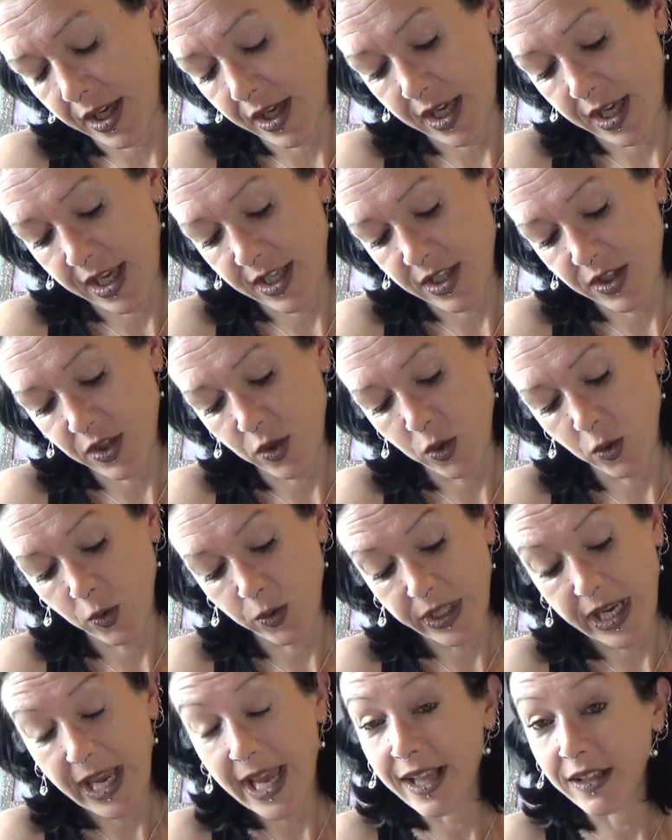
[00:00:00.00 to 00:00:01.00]
it's
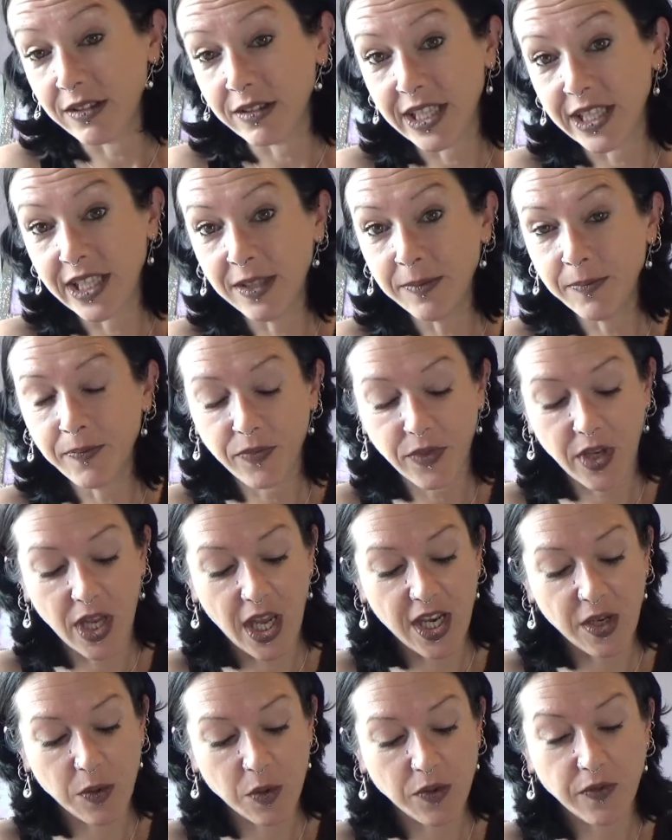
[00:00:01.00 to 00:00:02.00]
called Algae
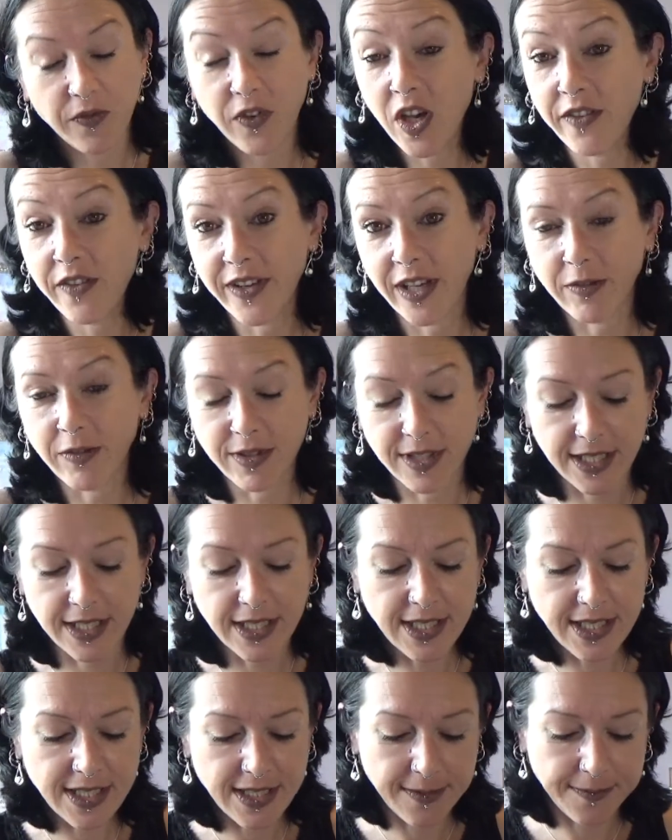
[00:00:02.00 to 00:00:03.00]
and it was 5
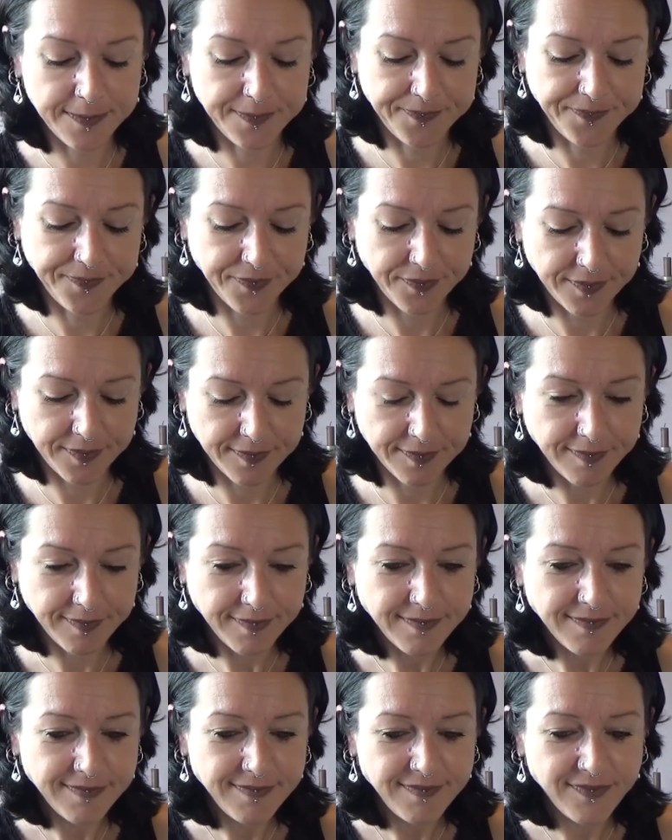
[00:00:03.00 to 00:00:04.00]
ounces.
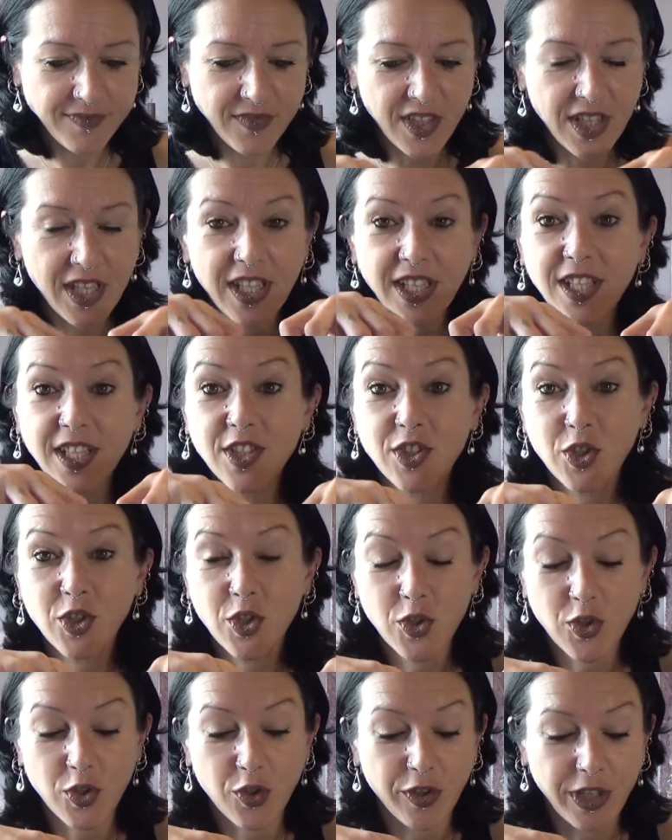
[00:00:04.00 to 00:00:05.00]

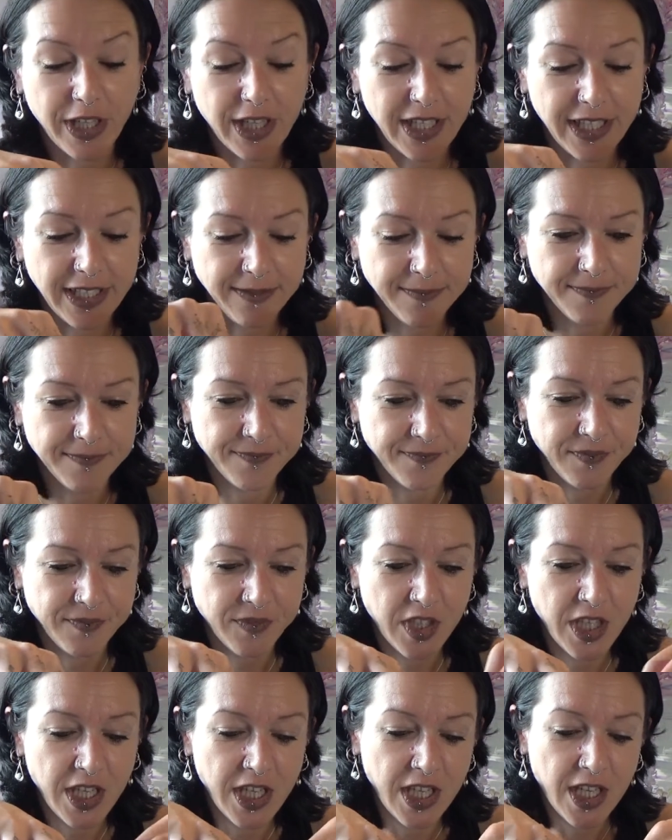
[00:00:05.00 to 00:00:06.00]
Excuse the crinkling.
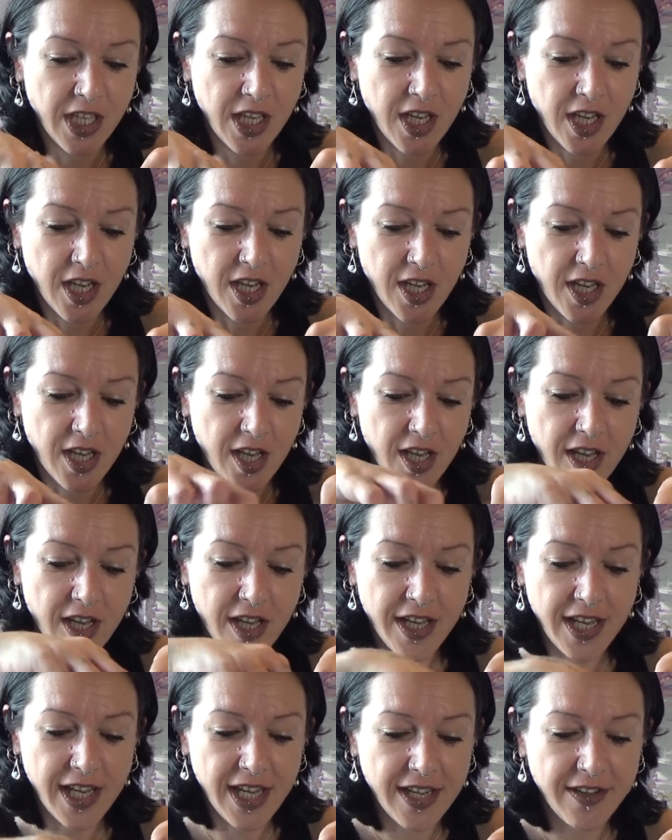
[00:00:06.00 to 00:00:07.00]

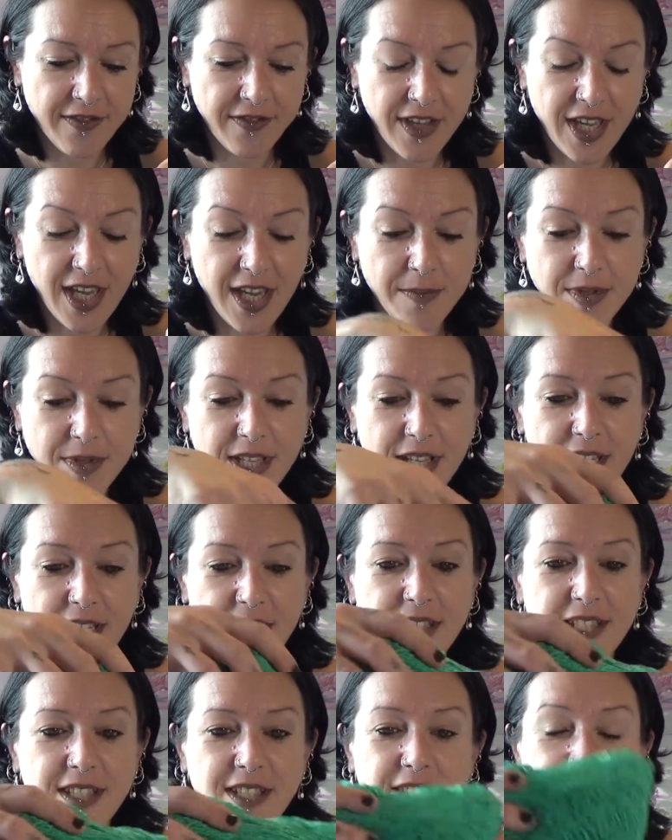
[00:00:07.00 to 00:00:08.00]
I have kept
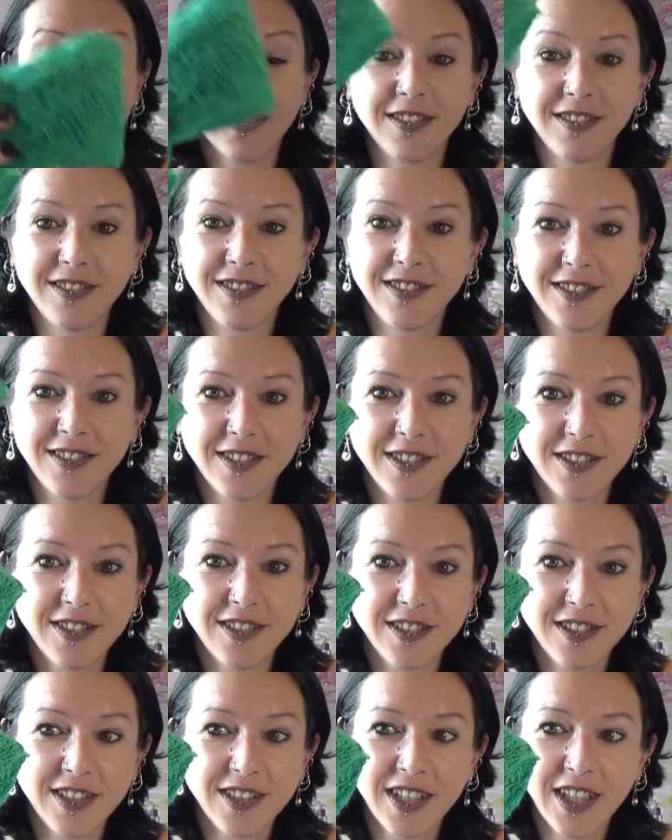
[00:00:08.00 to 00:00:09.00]
it
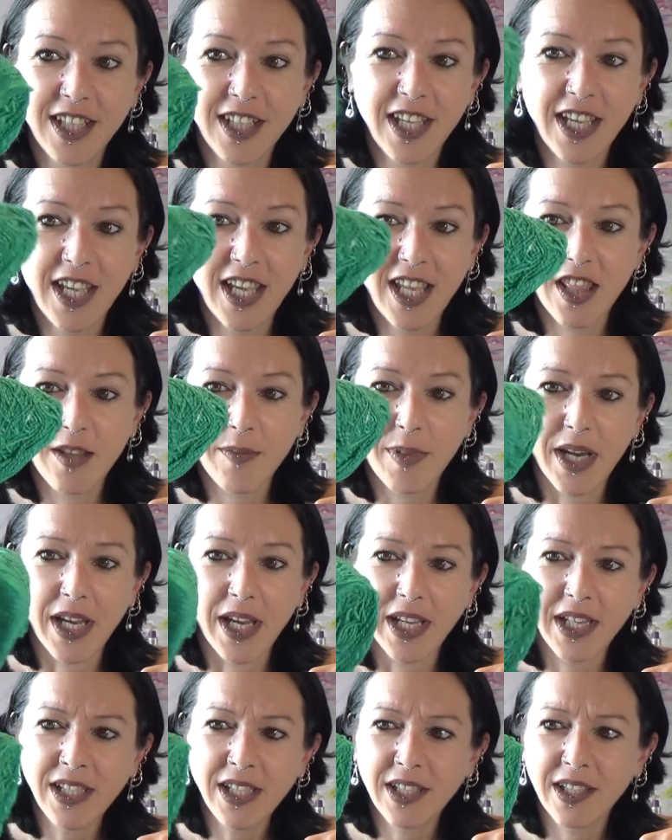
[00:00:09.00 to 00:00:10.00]
in the
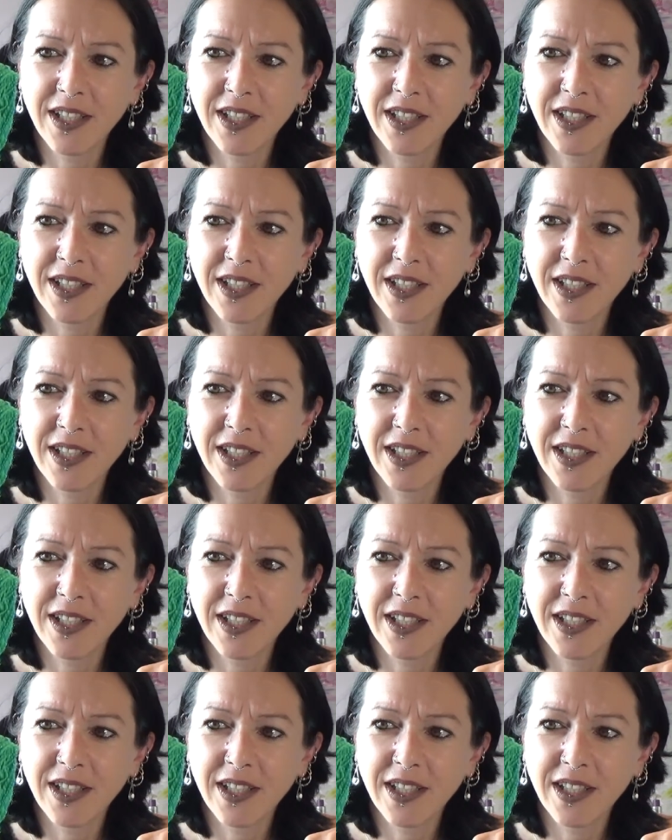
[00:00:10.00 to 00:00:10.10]
bag